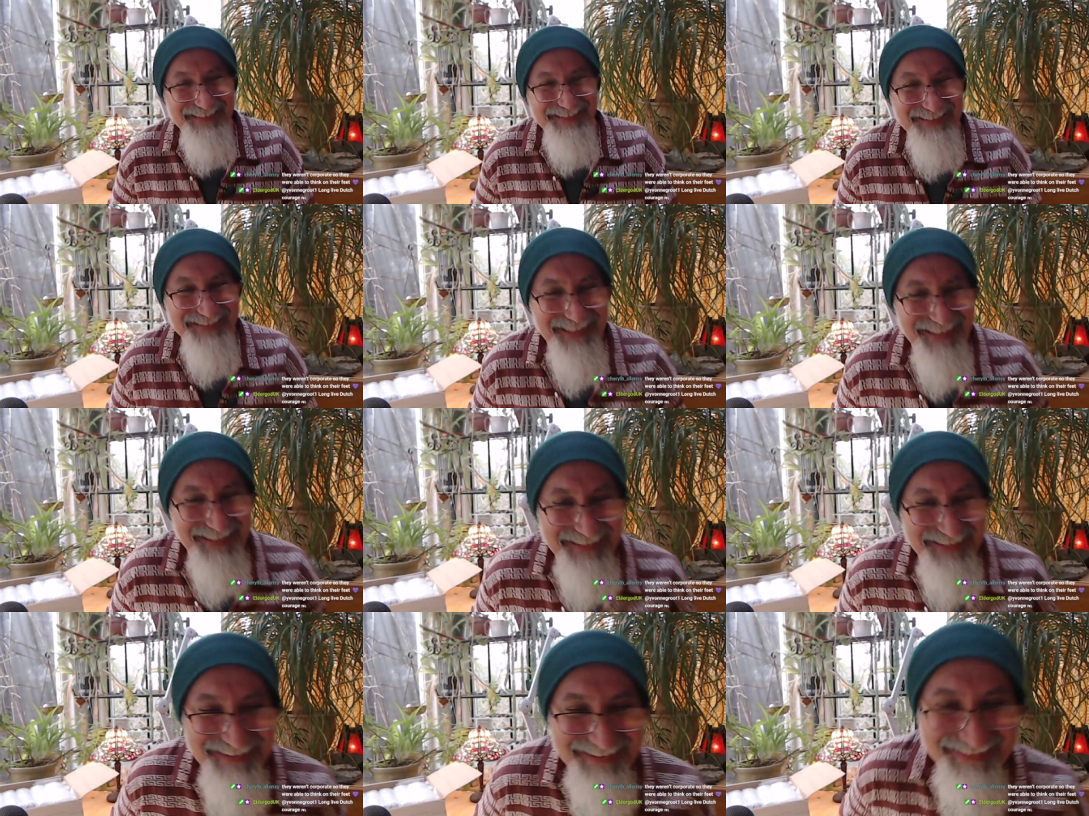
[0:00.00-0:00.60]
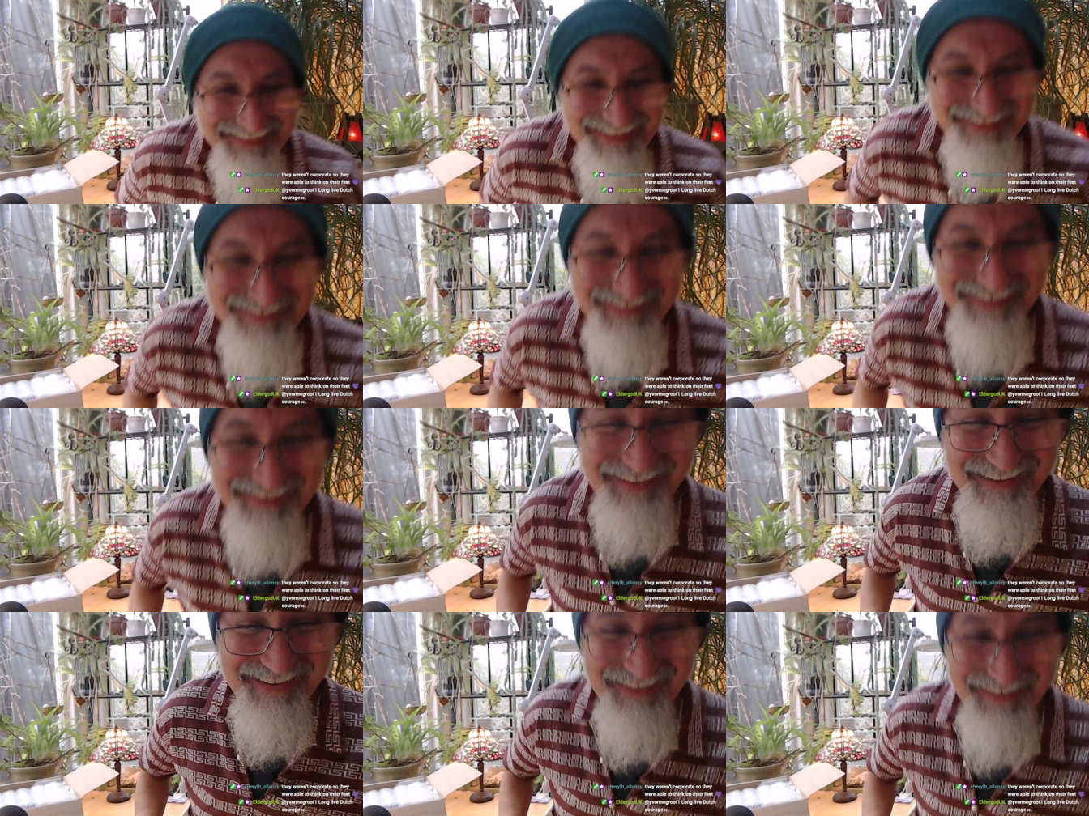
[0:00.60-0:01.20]
Check this out
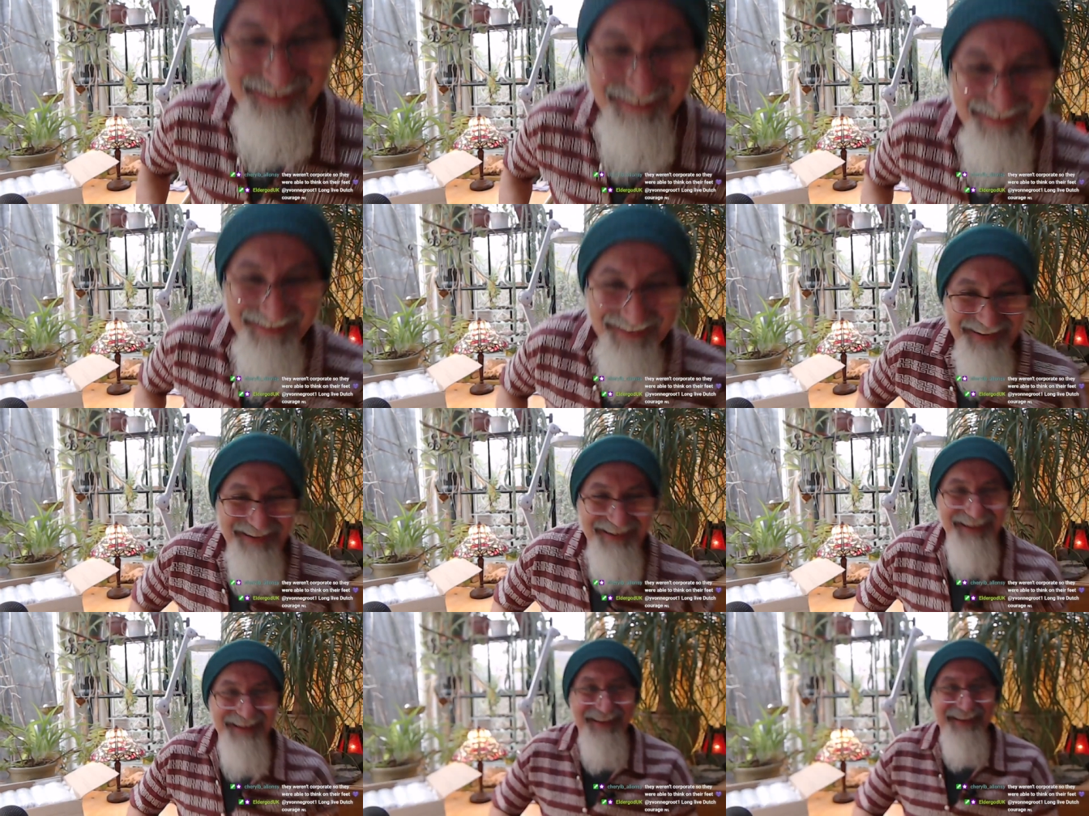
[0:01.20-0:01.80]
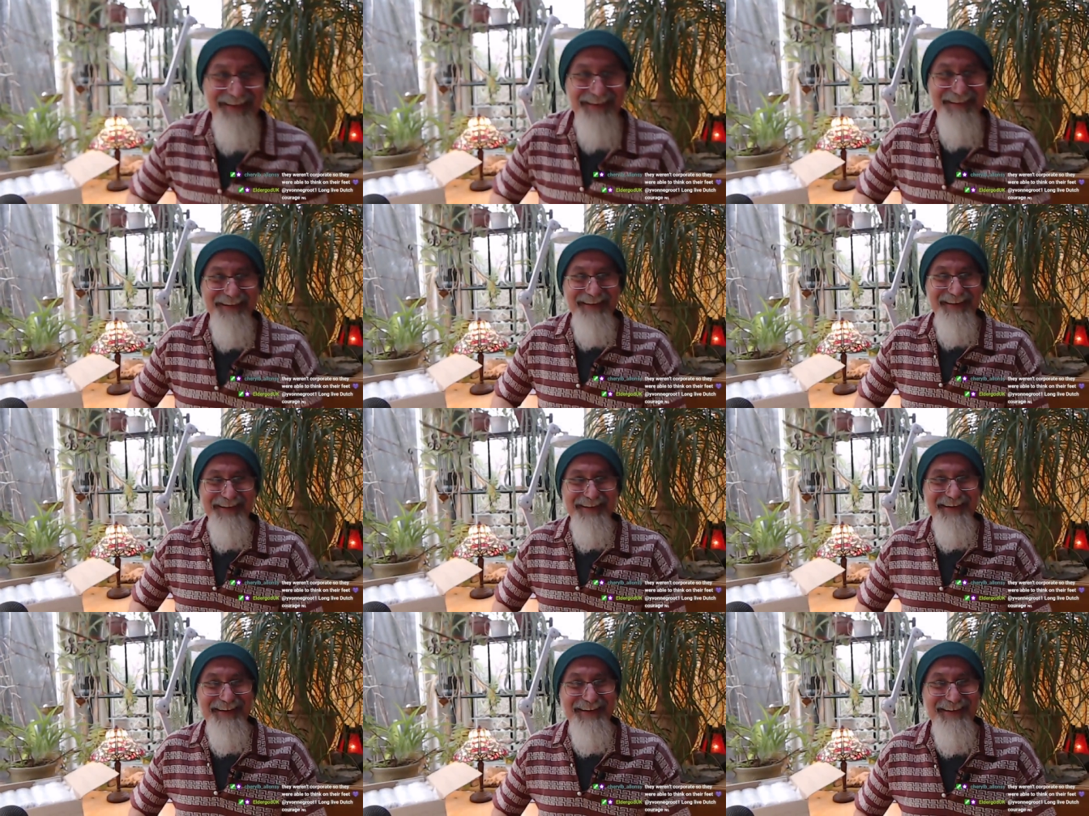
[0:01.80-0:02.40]

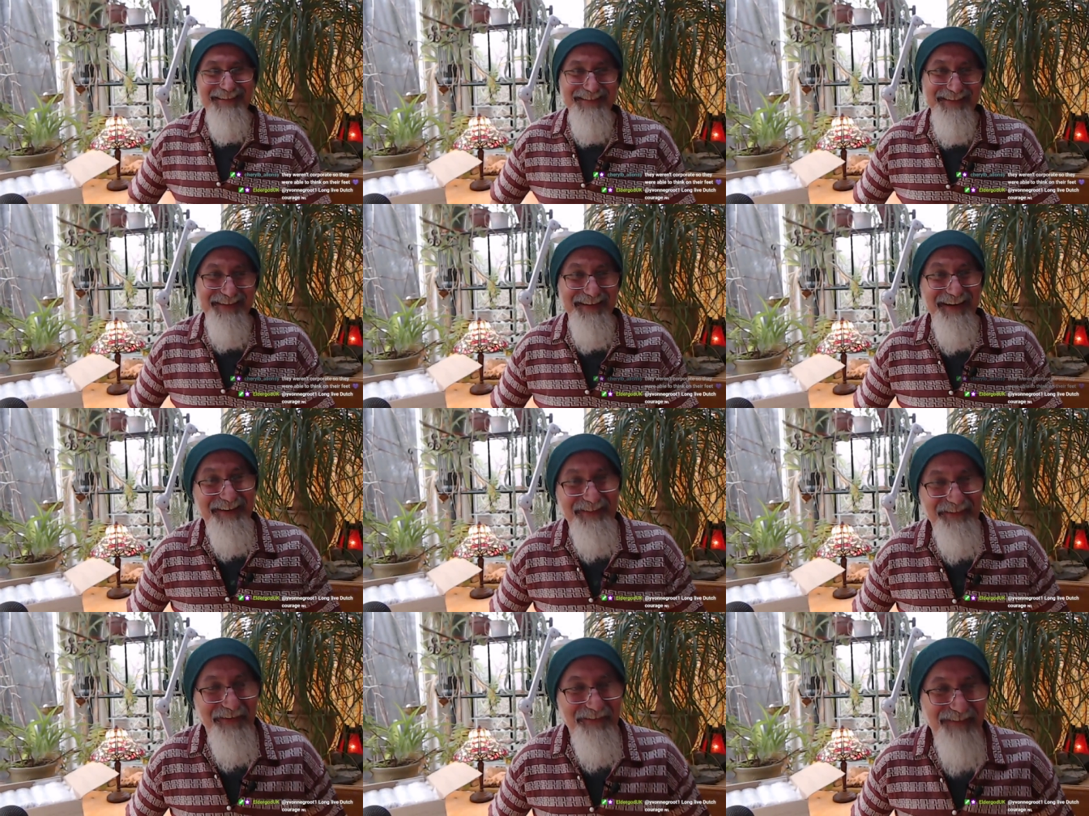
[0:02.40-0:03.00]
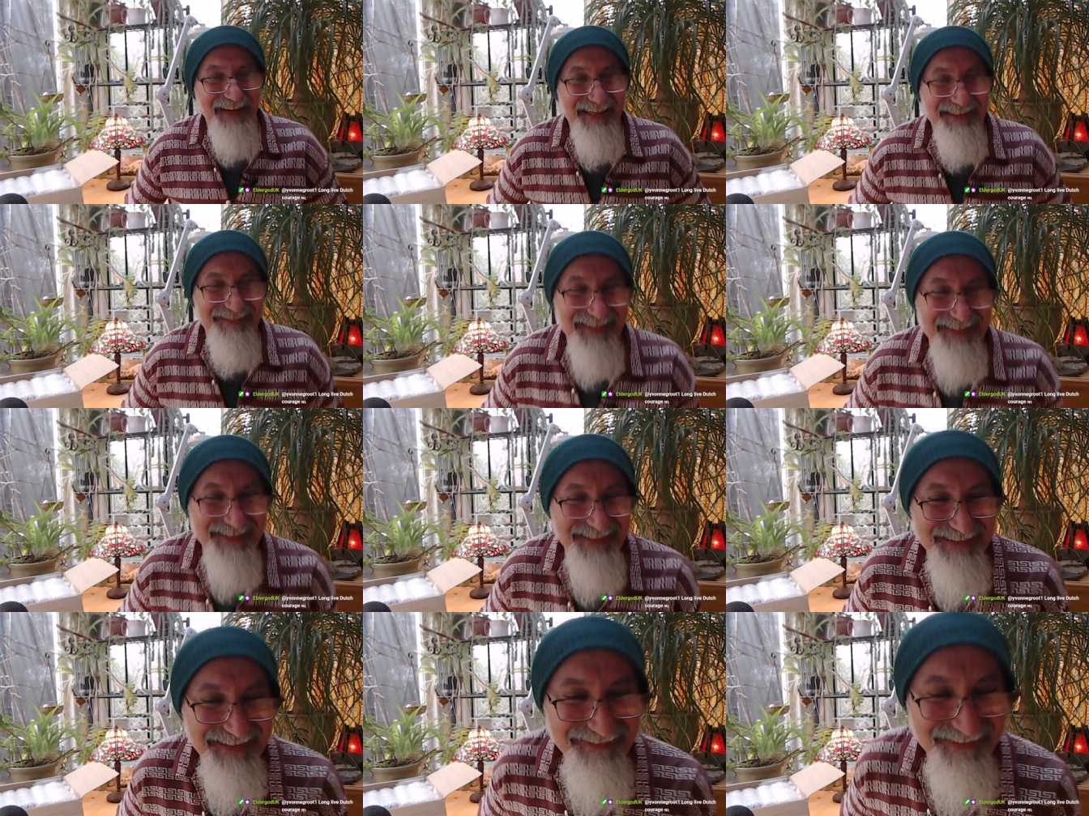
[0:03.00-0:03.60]
oh my god, no mask
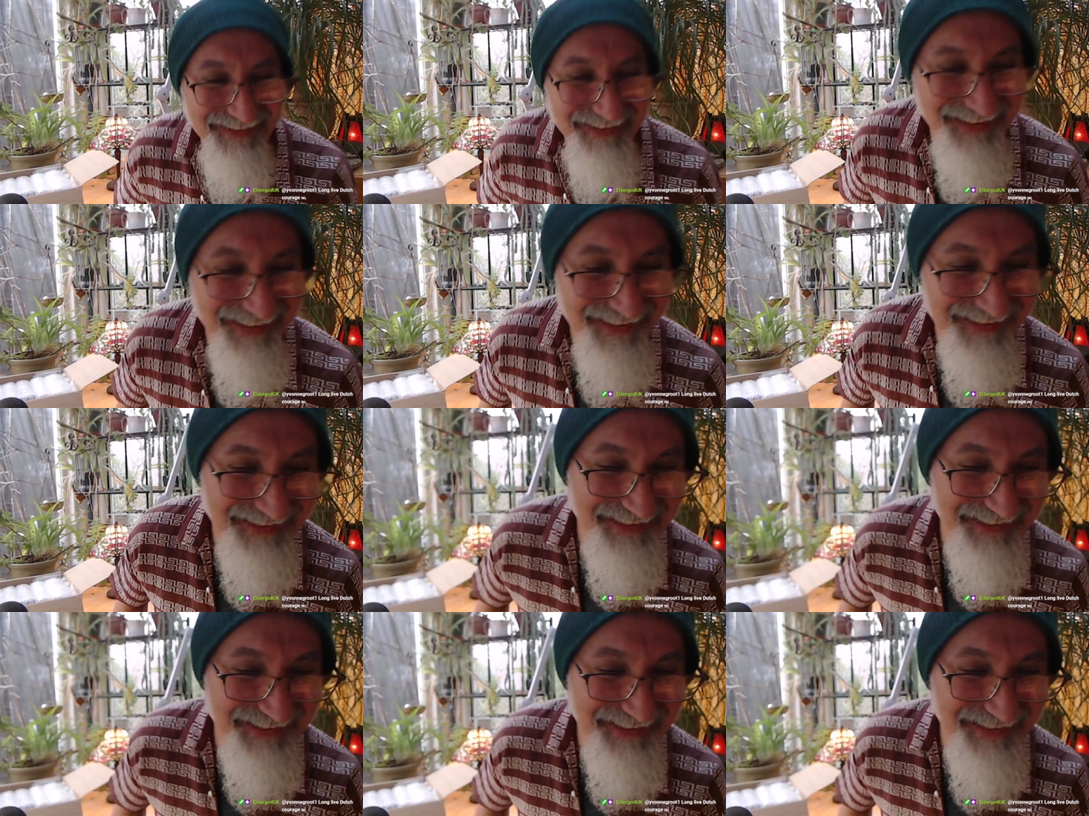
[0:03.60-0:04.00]
mandates ever again.